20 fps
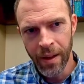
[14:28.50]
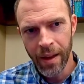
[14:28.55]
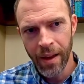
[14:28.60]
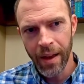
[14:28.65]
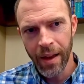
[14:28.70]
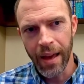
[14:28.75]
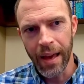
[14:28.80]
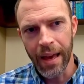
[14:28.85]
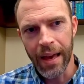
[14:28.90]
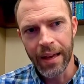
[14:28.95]

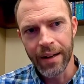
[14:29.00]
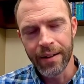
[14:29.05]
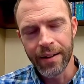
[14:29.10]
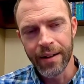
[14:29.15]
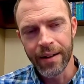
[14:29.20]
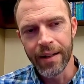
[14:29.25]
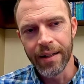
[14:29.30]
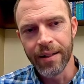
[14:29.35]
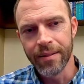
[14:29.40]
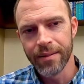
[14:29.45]
And
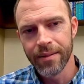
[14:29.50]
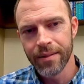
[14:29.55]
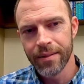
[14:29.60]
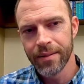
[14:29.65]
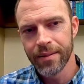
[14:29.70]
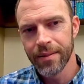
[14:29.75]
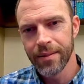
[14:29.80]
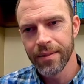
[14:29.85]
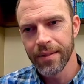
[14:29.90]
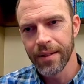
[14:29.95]

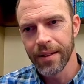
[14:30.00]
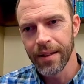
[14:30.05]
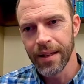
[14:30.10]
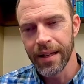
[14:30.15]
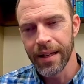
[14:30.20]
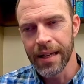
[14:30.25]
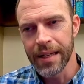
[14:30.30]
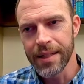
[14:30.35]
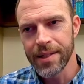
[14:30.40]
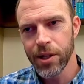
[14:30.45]

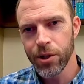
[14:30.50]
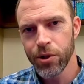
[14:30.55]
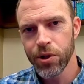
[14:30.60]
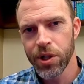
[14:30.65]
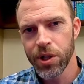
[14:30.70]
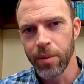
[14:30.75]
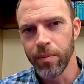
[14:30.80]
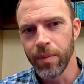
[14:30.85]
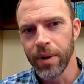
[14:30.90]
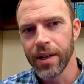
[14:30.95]
it's
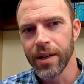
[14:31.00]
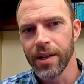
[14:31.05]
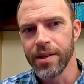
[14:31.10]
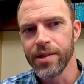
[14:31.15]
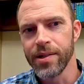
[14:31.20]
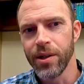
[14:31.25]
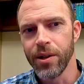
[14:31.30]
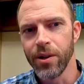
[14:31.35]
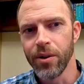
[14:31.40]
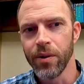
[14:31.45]
interesting
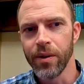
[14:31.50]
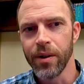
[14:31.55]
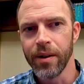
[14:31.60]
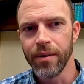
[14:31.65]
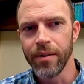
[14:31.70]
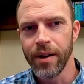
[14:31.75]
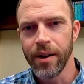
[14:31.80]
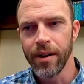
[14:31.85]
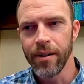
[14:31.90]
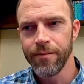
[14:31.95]
because,
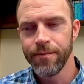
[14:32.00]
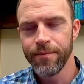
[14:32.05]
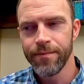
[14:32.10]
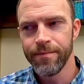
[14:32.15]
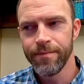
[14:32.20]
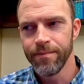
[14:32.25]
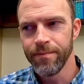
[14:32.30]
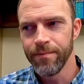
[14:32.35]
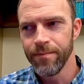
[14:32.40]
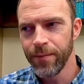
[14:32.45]
a
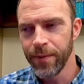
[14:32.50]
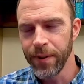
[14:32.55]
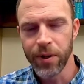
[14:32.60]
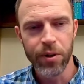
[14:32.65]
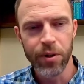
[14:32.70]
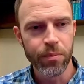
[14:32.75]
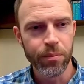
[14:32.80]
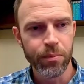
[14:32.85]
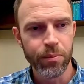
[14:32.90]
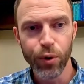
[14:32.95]

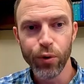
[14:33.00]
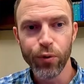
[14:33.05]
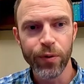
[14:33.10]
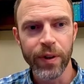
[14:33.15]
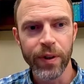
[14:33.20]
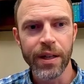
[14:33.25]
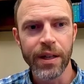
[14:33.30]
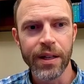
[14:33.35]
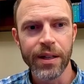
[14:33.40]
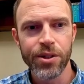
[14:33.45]
film
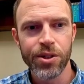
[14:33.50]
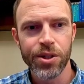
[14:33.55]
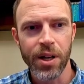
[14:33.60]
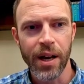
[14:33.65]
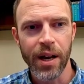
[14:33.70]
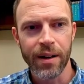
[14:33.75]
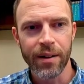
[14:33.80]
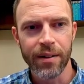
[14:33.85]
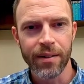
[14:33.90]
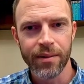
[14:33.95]
movie
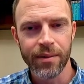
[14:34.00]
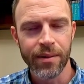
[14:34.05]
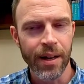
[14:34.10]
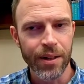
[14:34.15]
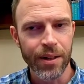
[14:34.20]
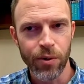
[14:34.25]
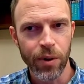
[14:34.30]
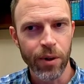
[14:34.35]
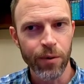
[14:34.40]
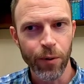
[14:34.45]
shot at
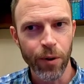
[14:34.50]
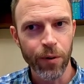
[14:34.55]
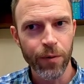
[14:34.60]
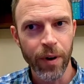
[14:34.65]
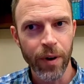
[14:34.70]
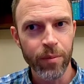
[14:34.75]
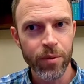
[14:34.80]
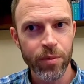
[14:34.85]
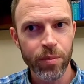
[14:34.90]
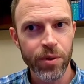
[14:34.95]
24
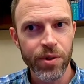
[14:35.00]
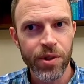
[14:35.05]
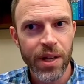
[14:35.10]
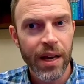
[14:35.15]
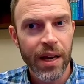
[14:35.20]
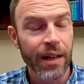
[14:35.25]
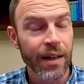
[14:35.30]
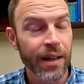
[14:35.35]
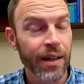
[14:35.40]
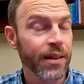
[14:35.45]
frames per
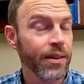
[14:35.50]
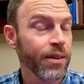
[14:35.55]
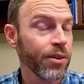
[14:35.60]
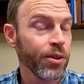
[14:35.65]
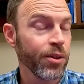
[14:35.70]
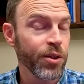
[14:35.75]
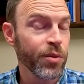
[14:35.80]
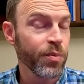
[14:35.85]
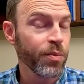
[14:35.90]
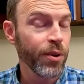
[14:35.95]
second, it
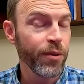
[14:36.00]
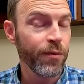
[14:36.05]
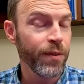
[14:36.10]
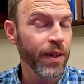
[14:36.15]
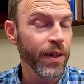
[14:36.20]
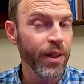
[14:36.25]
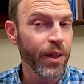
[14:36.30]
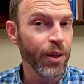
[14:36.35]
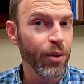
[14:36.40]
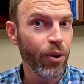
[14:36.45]
looks
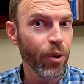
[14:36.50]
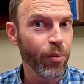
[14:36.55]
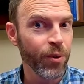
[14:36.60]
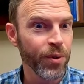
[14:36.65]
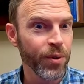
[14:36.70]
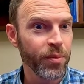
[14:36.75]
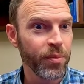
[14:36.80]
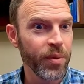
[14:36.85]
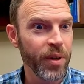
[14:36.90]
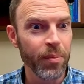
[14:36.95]
perfectly normal
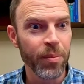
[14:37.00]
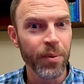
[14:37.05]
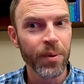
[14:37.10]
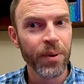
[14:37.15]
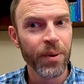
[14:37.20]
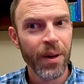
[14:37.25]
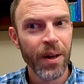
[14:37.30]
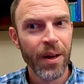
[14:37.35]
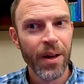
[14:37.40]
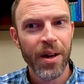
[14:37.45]
to
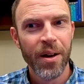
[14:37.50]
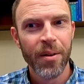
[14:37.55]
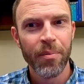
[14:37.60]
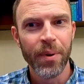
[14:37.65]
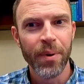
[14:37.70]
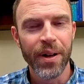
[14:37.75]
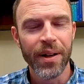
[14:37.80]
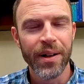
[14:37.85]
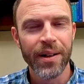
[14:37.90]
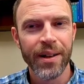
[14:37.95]
people.
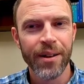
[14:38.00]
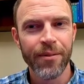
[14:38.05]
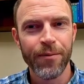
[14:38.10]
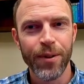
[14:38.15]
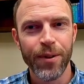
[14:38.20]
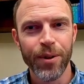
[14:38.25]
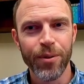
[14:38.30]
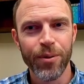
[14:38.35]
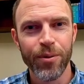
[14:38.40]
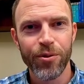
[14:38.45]
But if
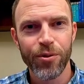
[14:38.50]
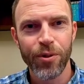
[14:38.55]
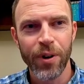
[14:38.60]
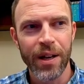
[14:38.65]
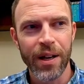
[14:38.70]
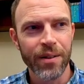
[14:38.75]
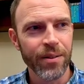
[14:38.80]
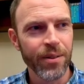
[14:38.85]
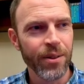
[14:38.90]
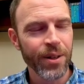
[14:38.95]
you try
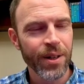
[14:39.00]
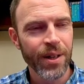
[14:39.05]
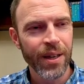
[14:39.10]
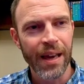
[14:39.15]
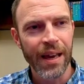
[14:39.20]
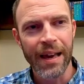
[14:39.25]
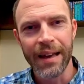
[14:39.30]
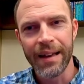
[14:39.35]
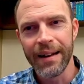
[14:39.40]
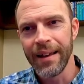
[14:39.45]
to look
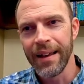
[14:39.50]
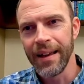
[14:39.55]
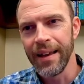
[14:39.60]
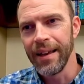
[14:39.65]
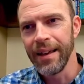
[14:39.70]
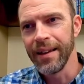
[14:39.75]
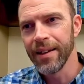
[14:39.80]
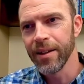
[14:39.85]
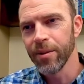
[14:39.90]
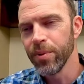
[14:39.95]
at
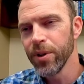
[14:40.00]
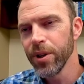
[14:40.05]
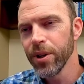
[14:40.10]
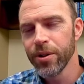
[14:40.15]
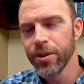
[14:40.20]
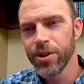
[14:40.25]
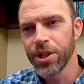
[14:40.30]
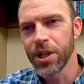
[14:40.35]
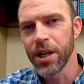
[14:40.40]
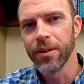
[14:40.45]
a
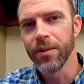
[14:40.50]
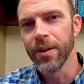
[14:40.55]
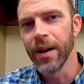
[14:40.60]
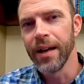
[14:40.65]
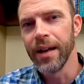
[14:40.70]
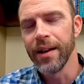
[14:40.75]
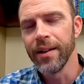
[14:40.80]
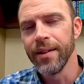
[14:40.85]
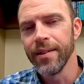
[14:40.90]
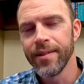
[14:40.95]

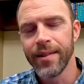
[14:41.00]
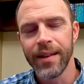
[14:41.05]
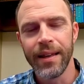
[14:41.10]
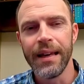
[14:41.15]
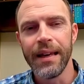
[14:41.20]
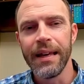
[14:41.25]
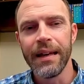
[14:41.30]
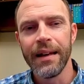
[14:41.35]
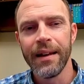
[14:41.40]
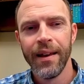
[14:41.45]
computer-generated
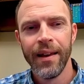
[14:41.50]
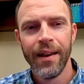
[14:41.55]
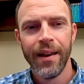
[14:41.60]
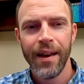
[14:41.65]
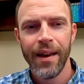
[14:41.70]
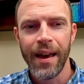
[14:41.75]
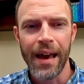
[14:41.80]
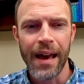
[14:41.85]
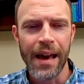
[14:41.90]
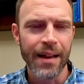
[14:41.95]
scene
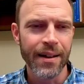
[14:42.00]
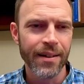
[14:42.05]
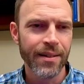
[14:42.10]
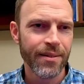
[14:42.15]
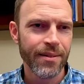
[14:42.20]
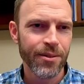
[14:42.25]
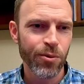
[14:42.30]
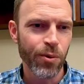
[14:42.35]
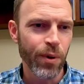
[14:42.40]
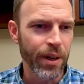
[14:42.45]

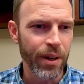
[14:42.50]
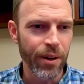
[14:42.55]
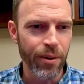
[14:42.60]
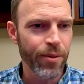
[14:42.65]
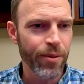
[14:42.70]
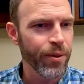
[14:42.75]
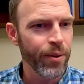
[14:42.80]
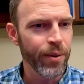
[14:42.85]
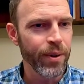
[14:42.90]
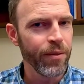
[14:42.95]
at 20 or
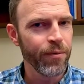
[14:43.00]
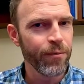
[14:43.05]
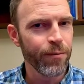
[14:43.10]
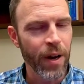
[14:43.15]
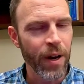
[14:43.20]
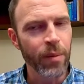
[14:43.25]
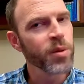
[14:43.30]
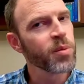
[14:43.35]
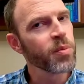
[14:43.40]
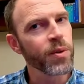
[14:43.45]
30
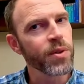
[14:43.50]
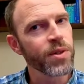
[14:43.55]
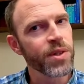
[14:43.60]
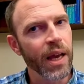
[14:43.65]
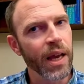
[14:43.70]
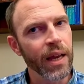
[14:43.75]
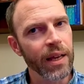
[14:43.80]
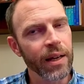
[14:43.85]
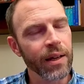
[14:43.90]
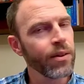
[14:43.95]
frames per
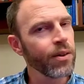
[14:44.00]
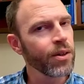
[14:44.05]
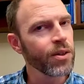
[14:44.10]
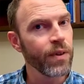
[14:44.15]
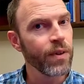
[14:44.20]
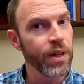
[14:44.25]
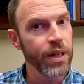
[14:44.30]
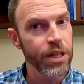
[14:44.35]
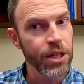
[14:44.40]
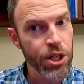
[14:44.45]
second, it looks
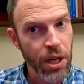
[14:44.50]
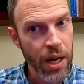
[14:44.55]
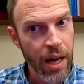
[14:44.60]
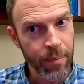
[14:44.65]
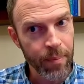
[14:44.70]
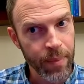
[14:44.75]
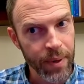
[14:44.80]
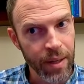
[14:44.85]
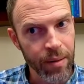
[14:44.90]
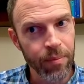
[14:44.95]
very
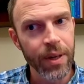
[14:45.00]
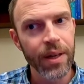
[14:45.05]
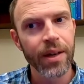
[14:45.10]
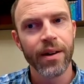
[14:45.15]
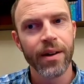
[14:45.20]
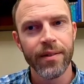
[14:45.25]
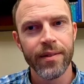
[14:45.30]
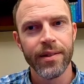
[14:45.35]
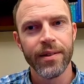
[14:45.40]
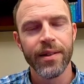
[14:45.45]
choppy
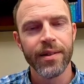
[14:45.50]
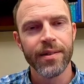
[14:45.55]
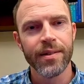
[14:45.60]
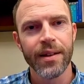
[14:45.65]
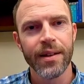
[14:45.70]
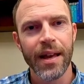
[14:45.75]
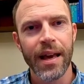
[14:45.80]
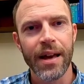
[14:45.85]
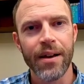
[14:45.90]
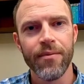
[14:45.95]
because it
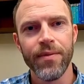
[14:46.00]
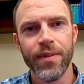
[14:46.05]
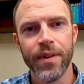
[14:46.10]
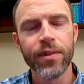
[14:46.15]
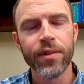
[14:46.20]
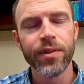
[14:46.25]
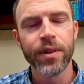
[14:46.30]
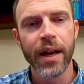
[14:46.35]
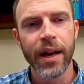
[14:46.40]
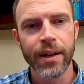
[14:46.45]
doesn't have
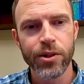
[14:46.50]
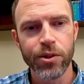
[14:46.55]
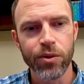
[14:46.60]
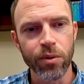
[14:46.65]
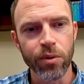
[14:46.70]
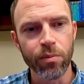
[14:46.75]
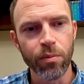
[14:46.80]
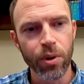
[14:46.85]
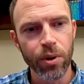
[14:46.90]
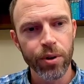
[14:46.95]
this
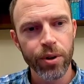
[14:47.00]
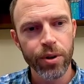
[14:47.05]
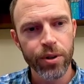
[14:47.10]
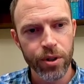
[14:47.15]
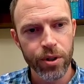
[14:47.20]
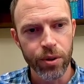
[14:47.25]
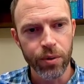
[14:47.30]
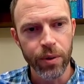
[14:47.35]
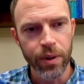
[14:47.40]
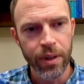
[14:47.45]
natural blur
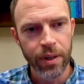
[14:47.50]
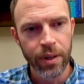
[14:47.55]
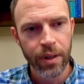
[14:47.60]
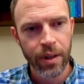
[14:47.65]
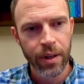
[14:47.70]
to it.